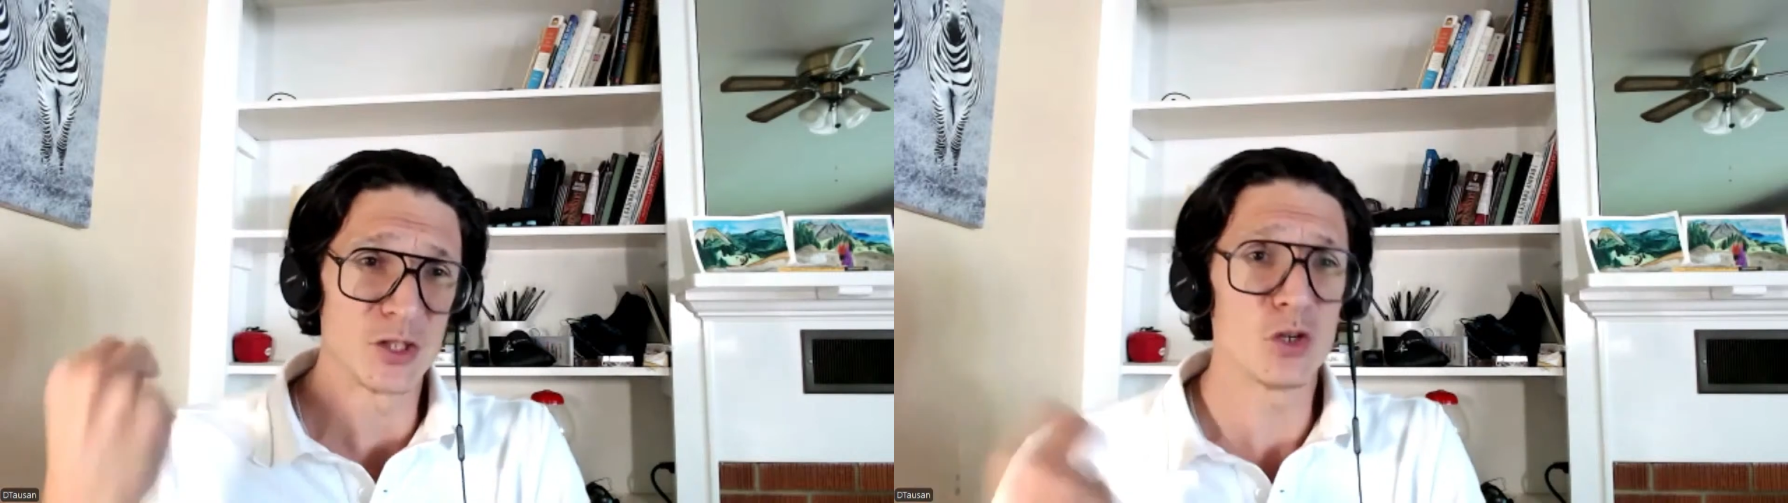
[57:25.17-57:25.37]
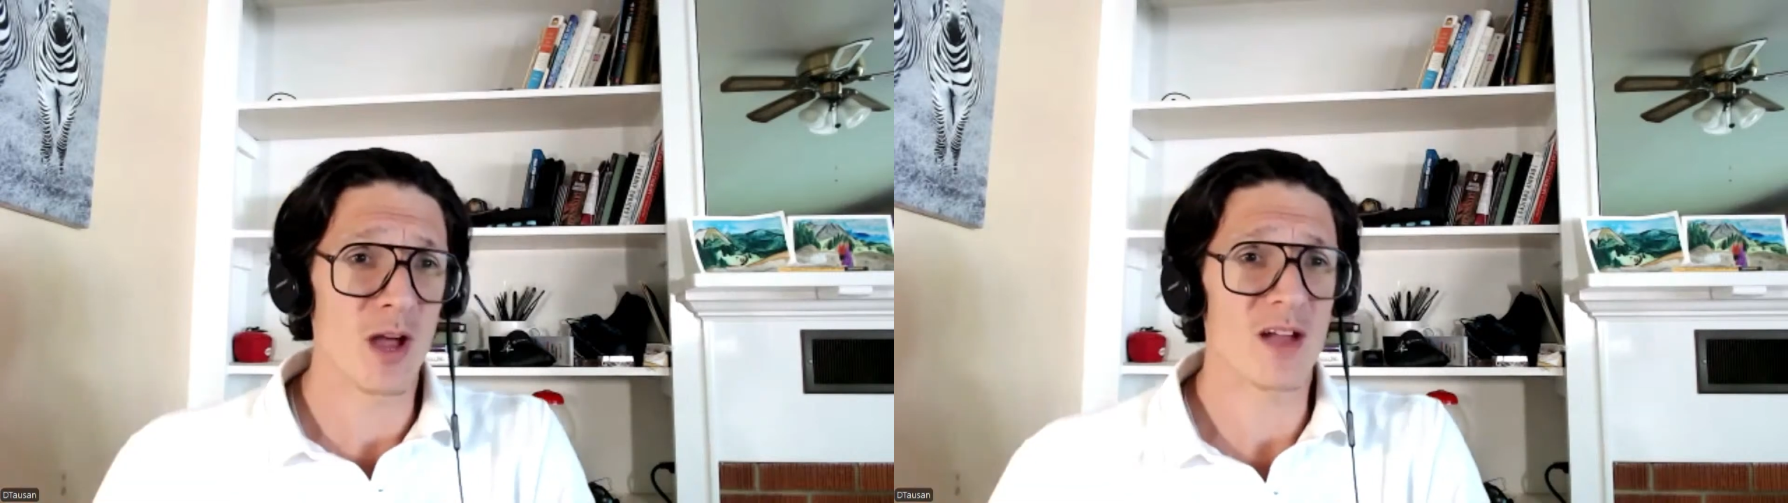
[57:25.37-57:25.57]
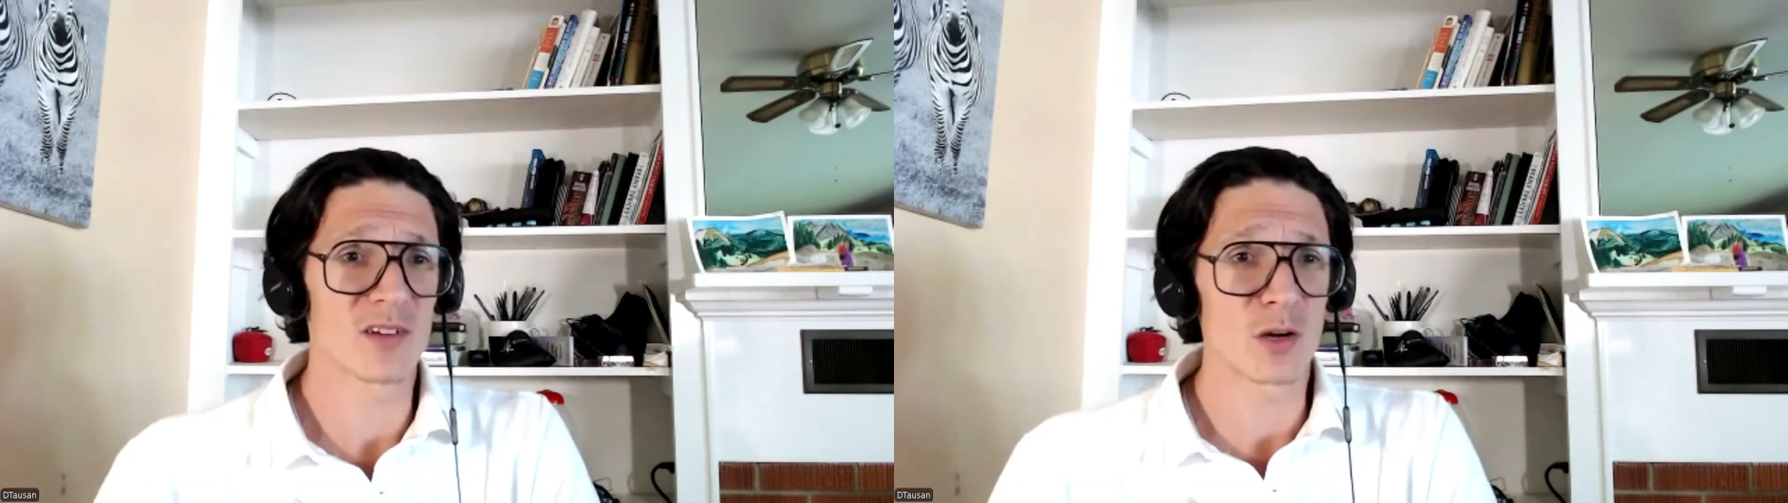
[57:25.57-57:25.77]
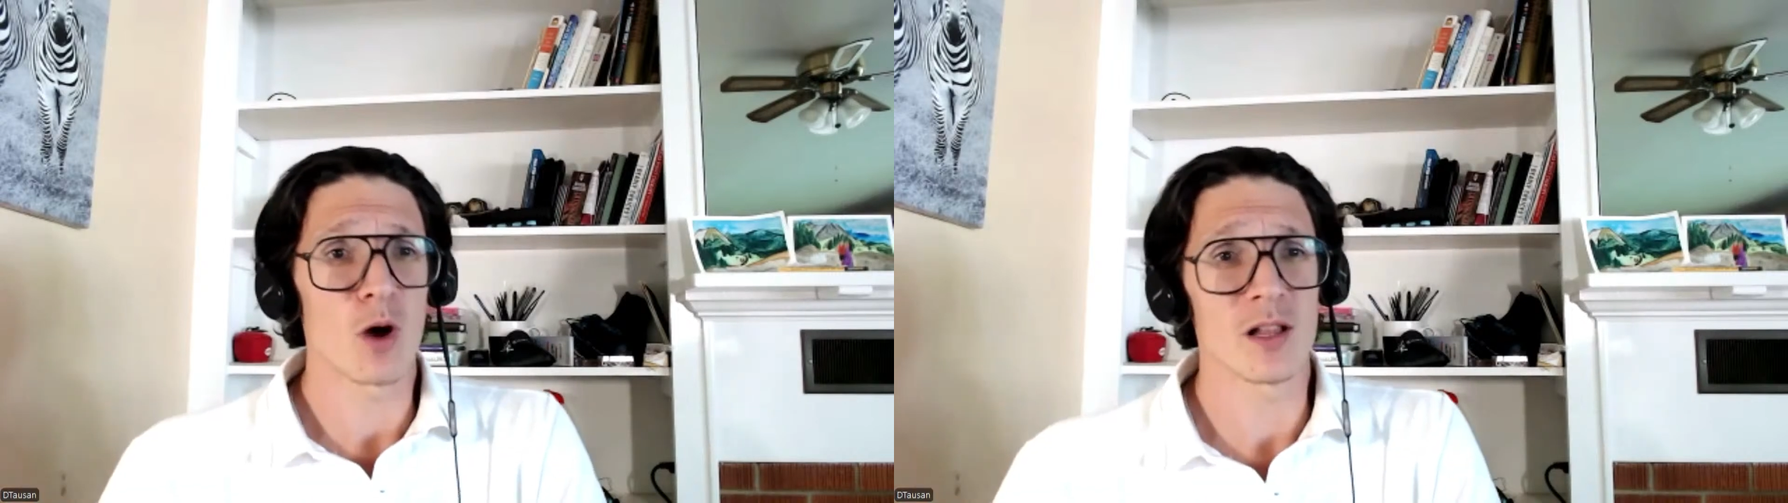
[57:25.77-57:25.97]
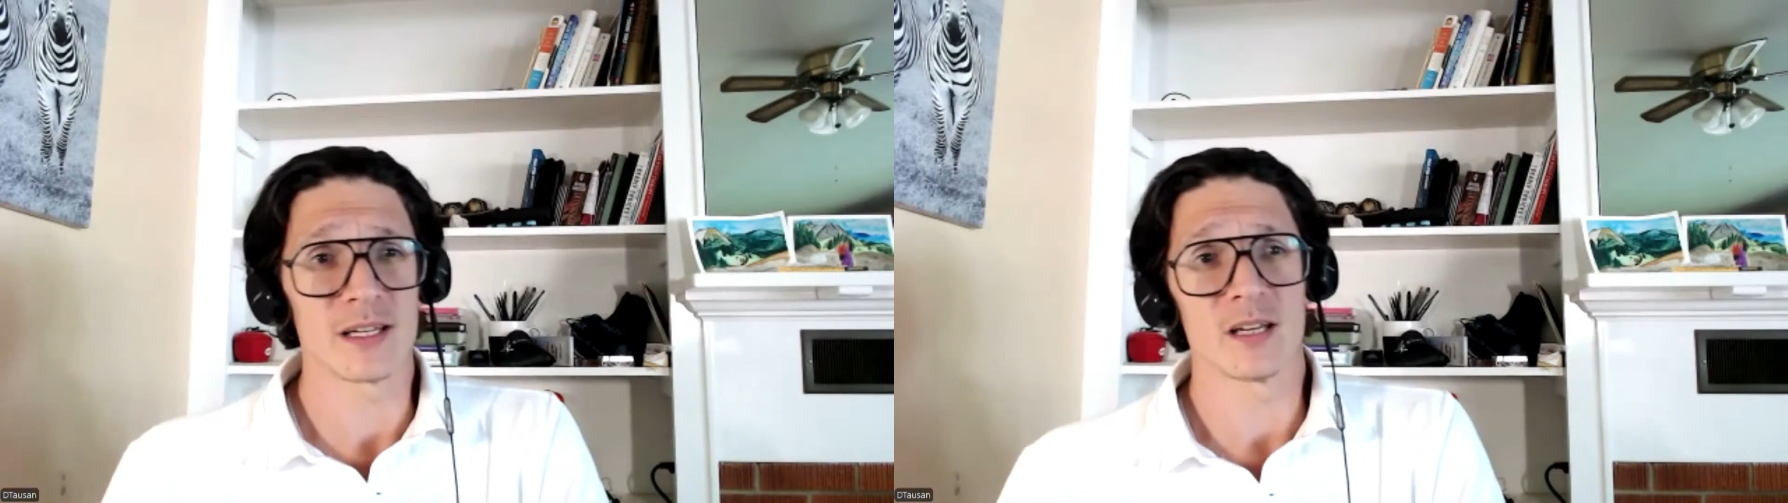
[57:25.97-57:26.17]
do you have
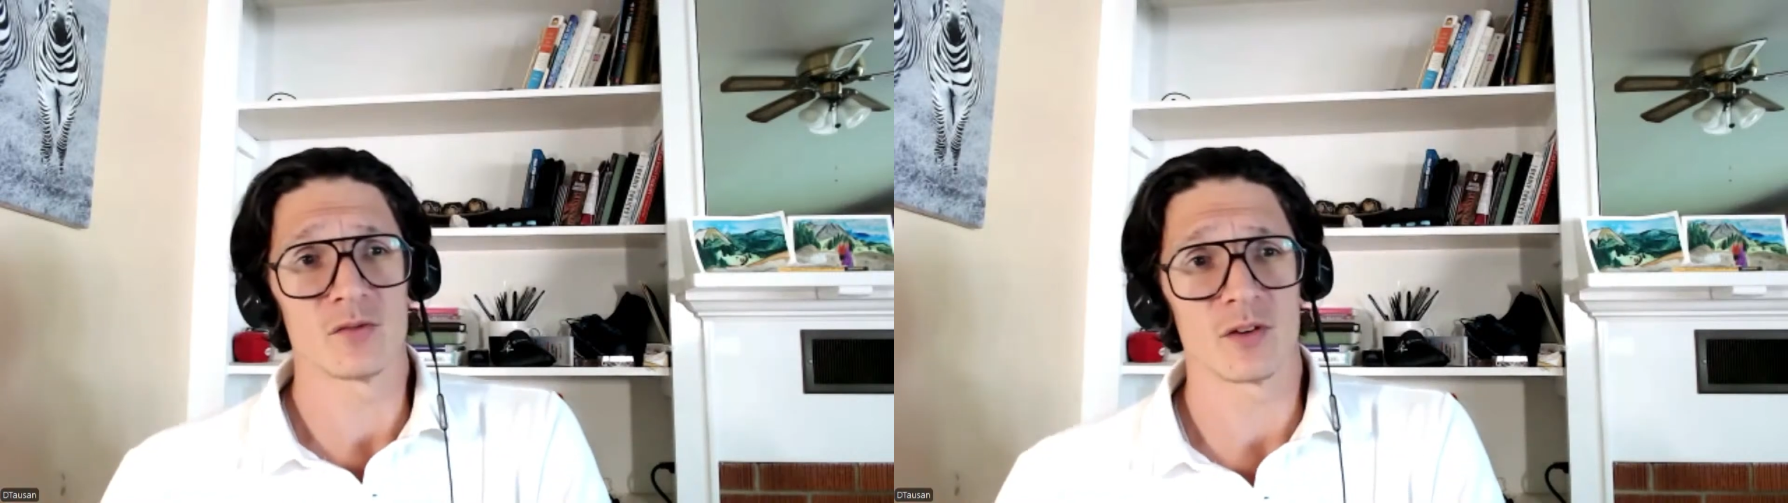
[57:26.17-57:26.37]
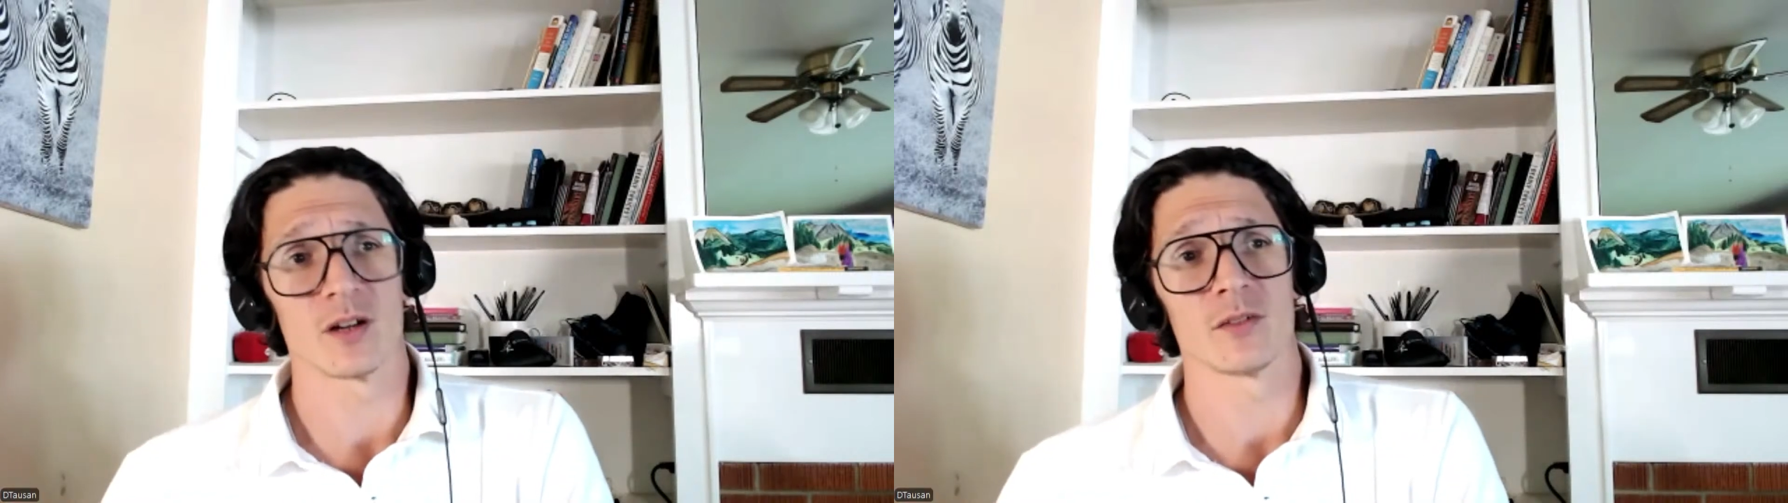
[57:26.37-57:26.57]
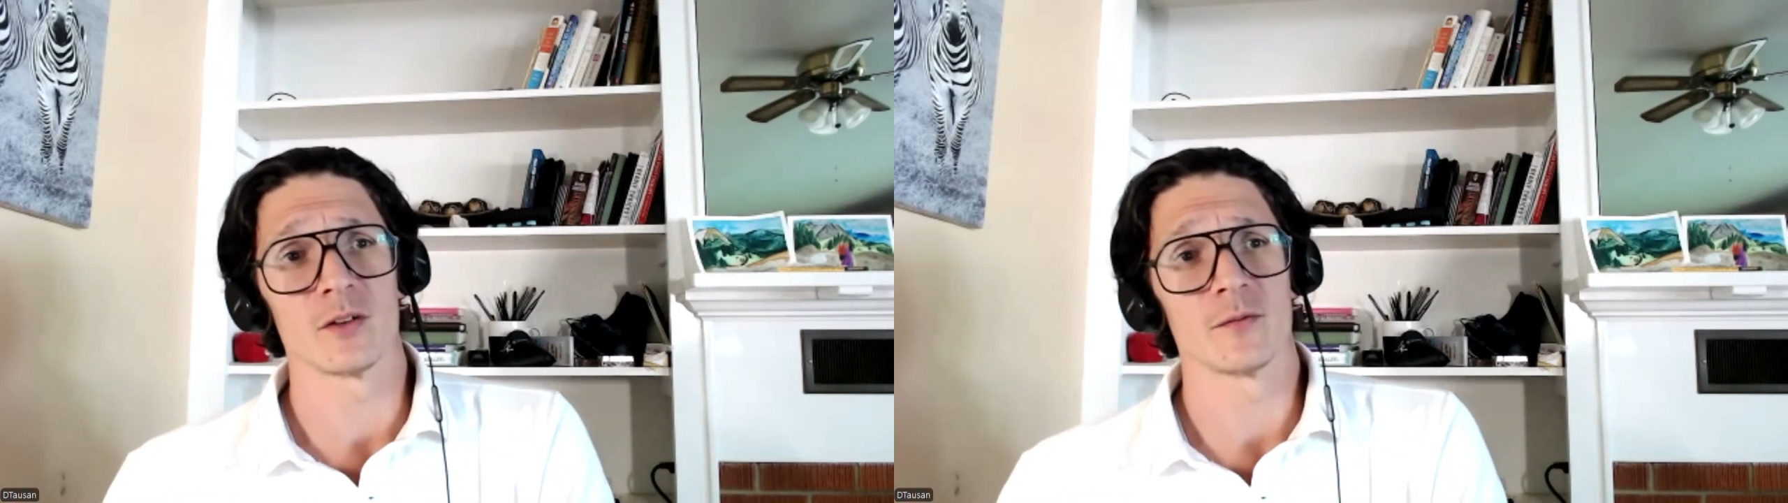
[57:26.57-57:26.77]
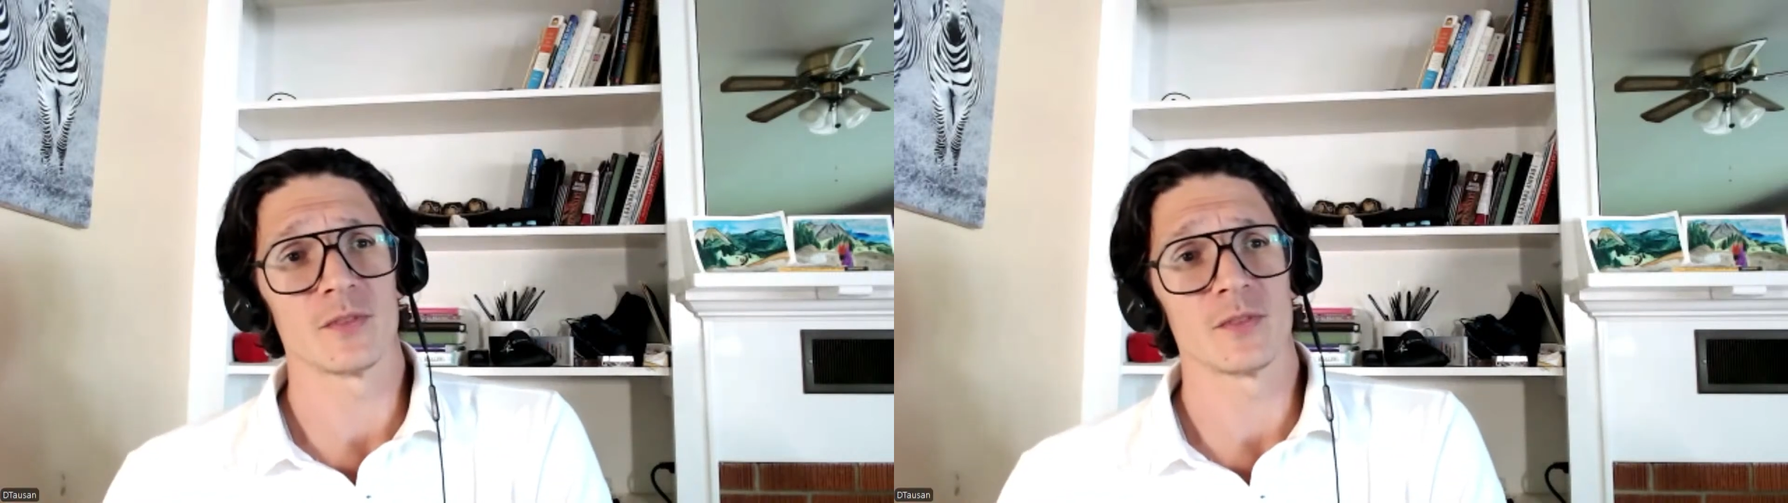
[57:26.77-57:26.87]
quality in front of you?